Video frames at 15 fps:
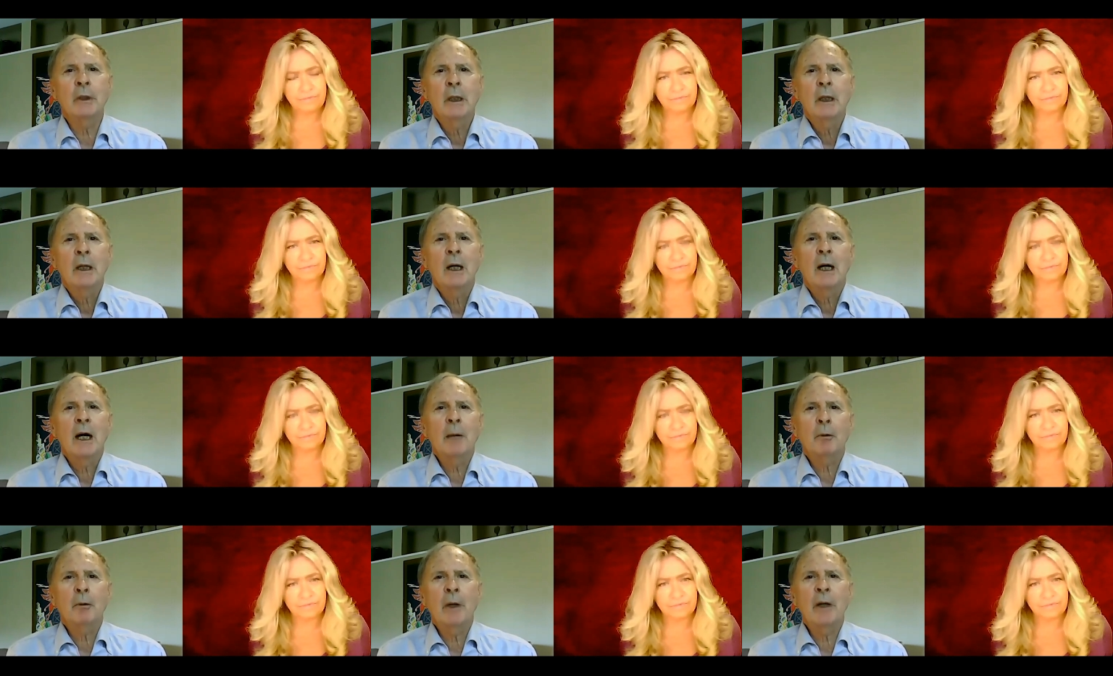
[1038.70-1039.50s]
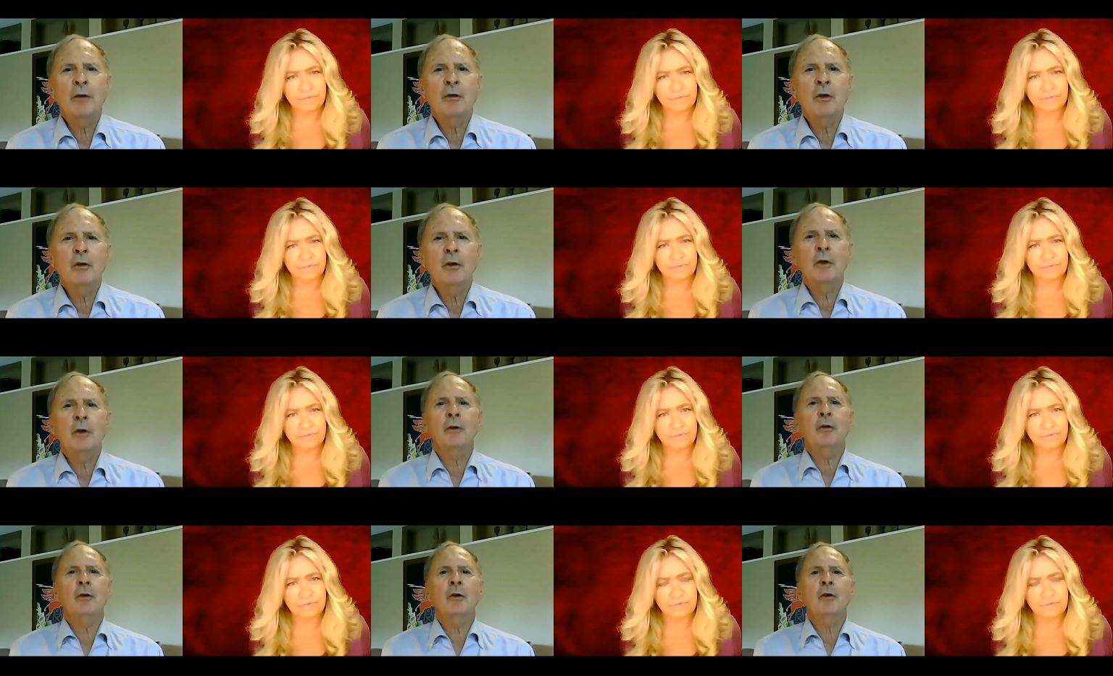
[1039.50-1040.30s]
Speaker 1: operations. It's,
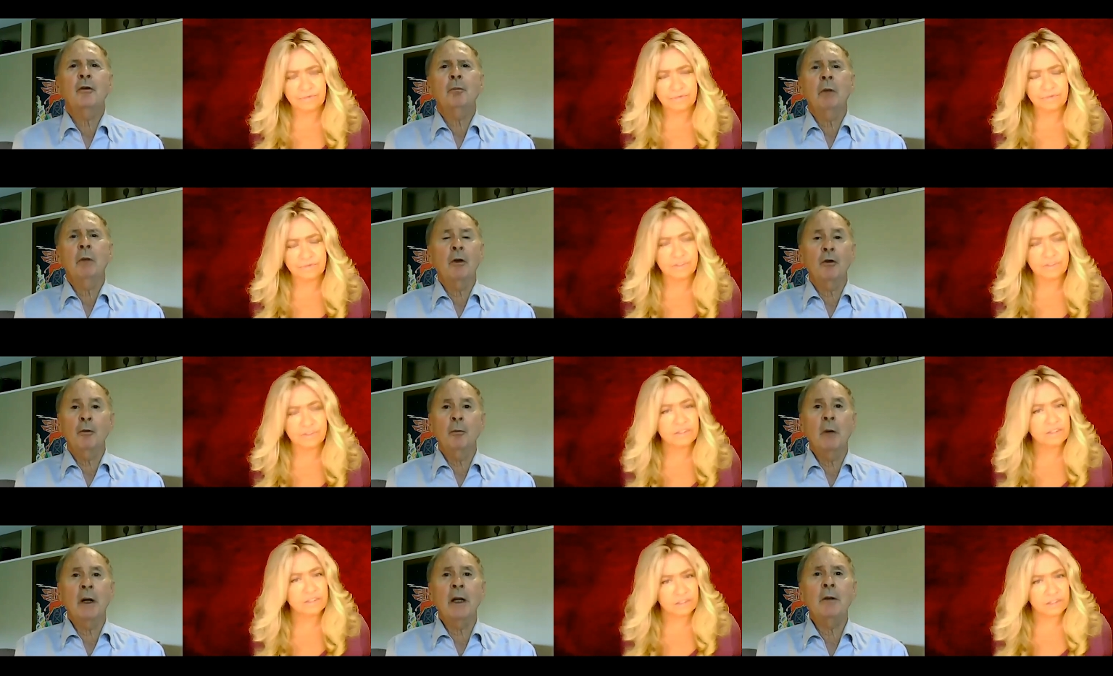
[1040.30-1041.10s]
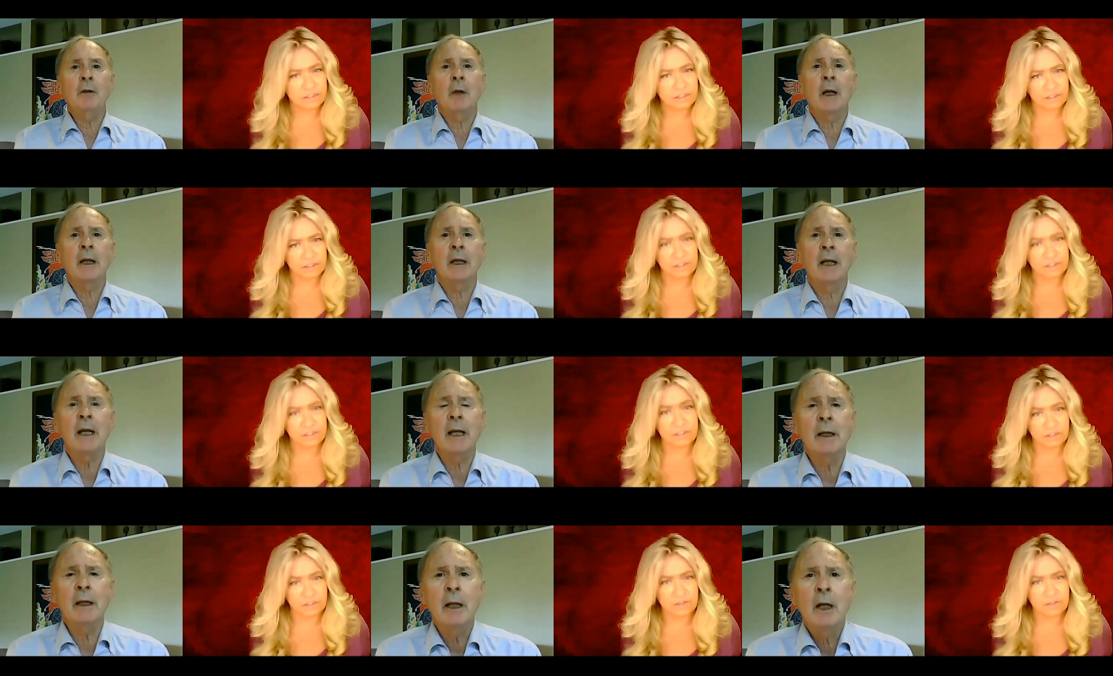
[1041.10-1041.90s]
it's, there's money,
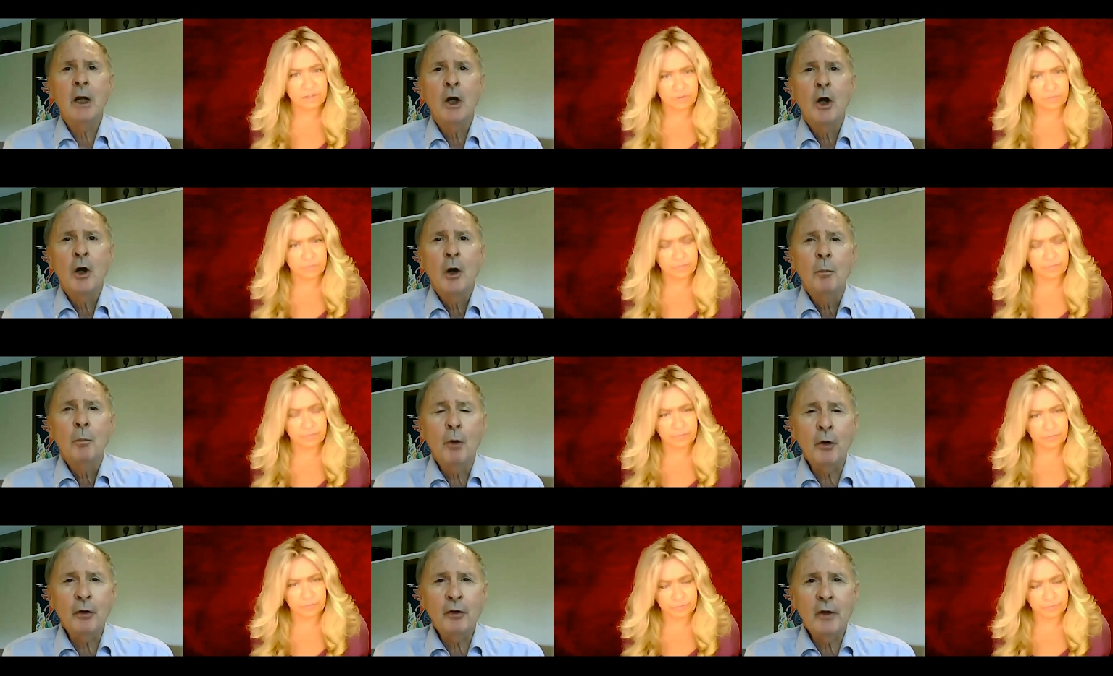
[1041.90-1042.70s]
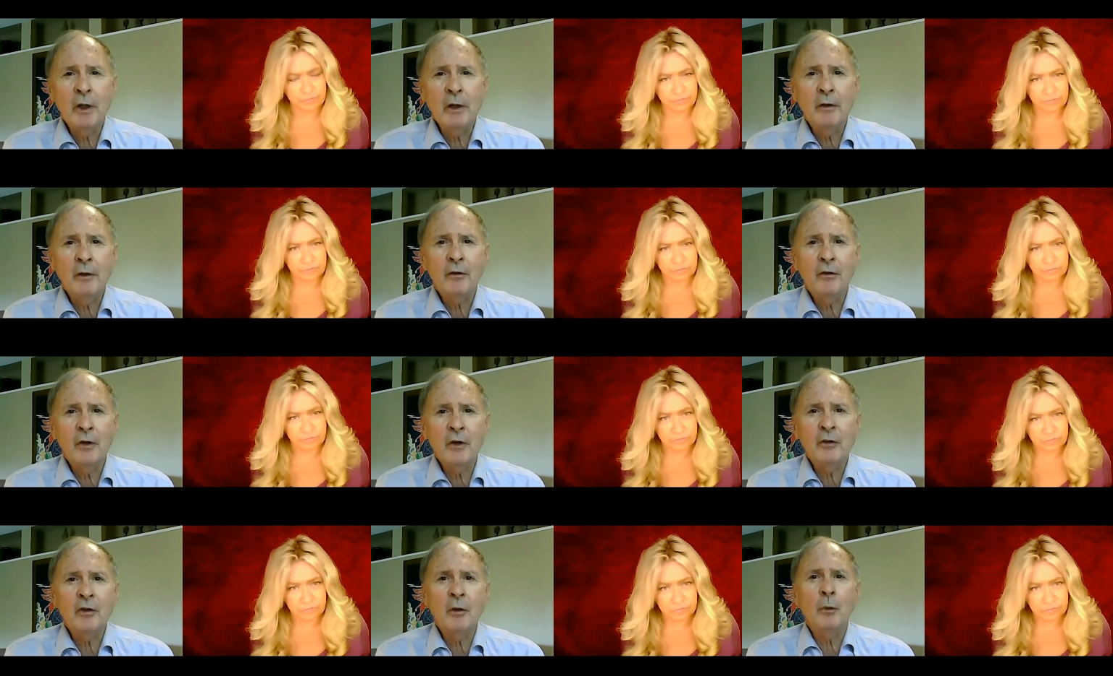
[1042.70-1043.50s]
again, pushed into the
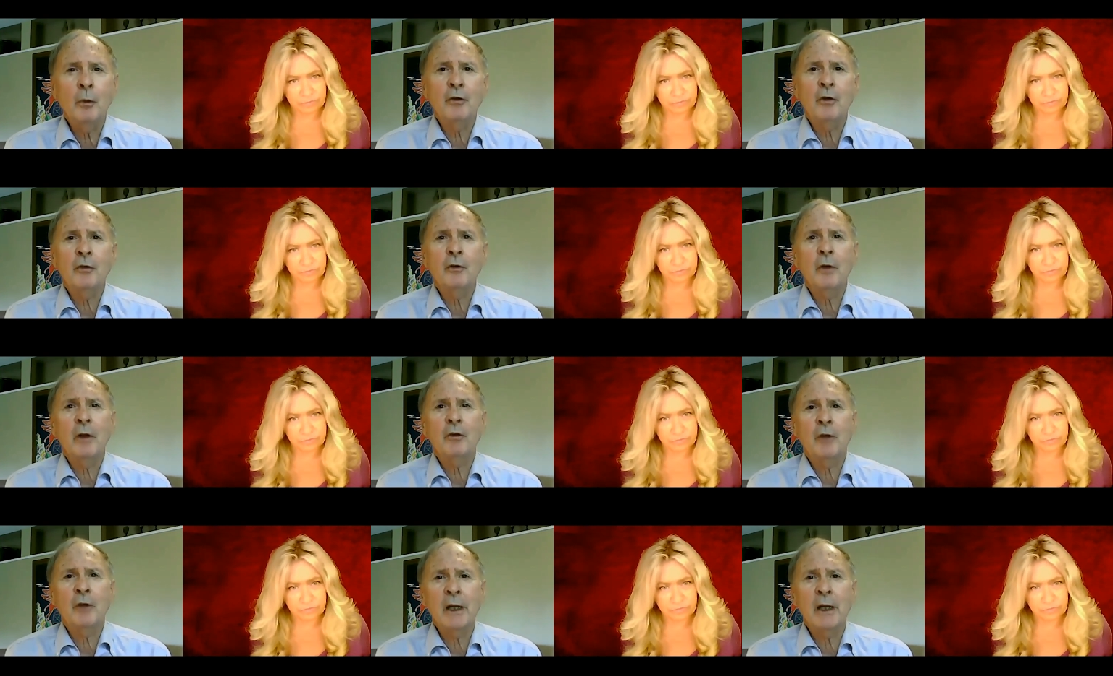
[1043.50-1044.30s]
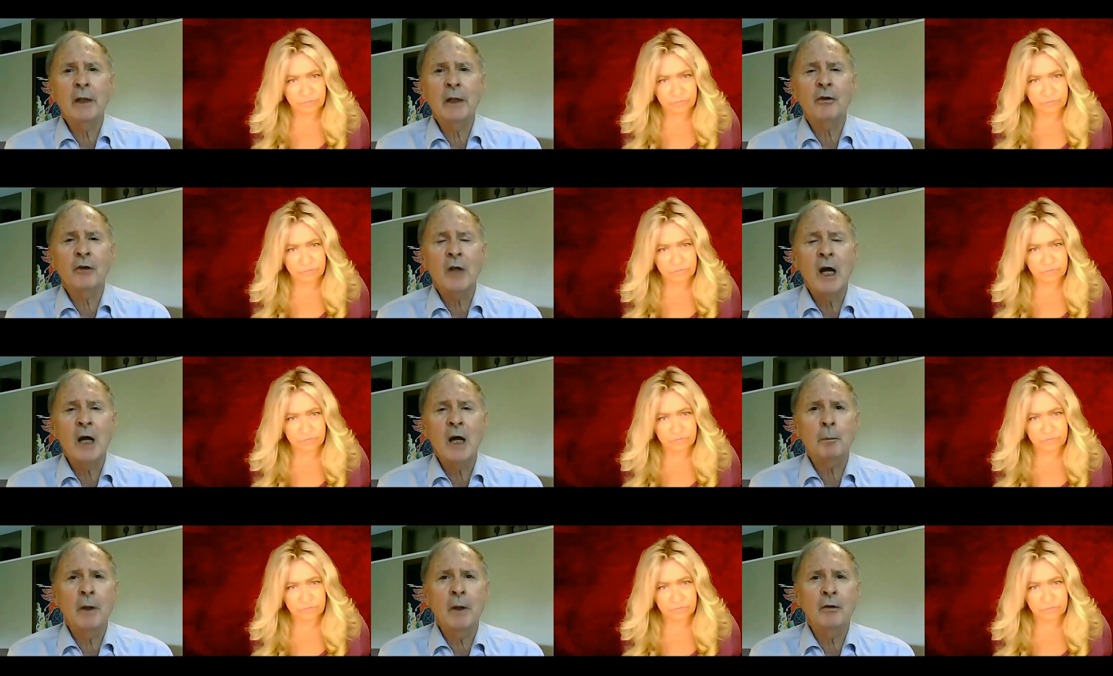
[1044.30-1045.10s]
system, which is, is taking the stock
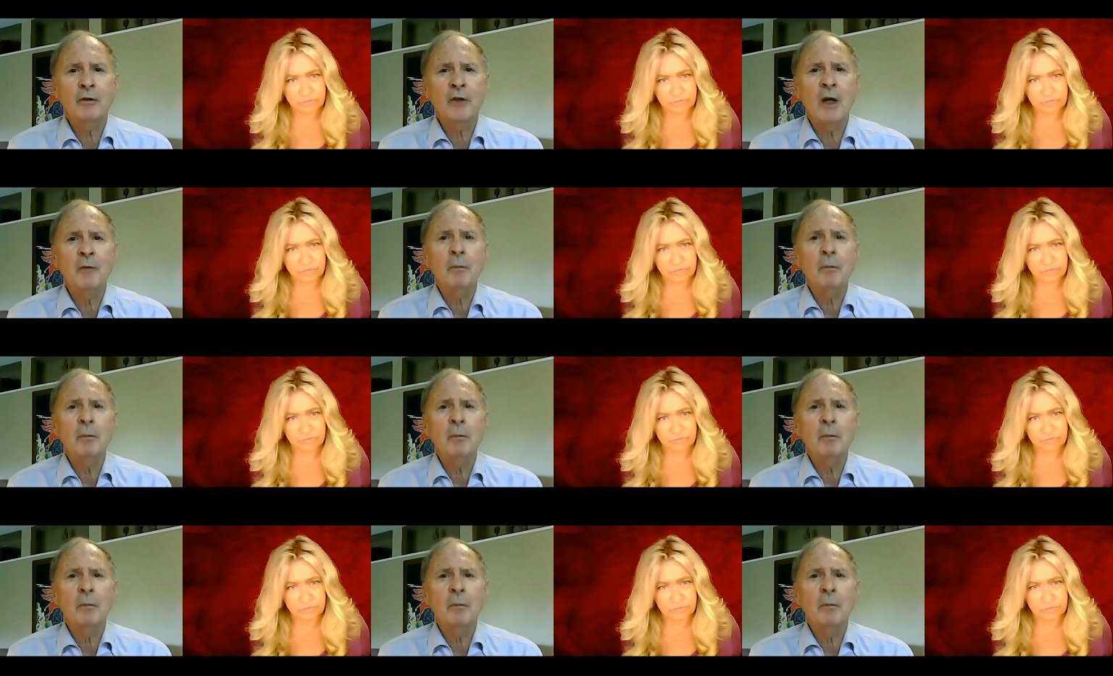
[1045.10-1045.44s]
prices up.